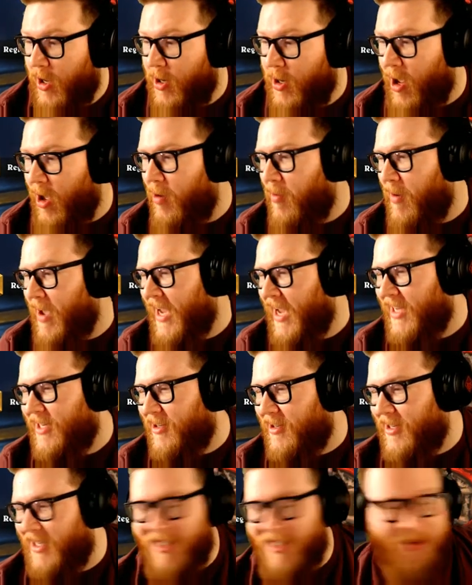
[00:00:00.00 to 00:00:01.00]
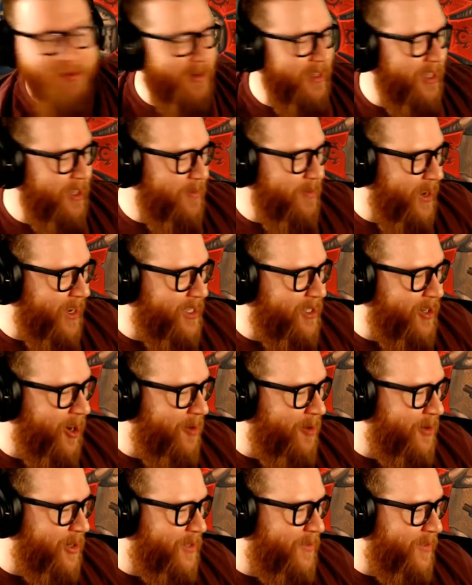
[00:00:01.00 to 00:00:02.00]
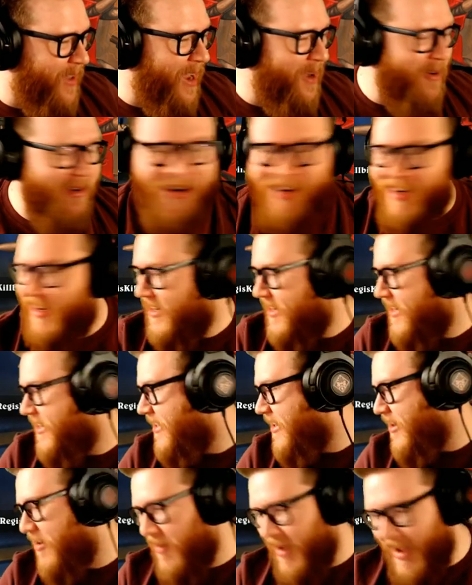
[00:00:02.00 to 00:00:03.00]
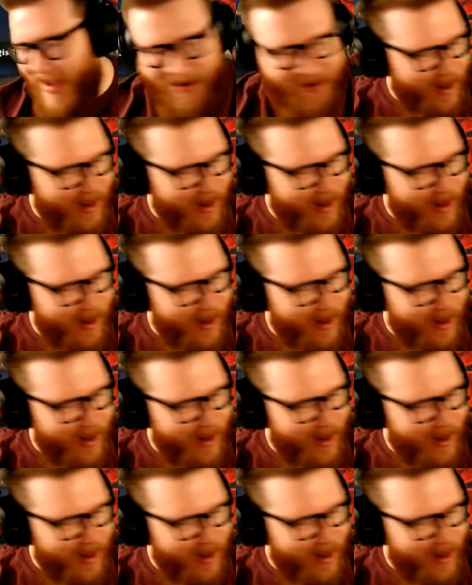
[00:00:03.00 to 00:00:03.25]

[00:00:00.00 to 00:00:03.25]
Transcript: No way, dude! Did you really make a Starburst flower? No way, I don't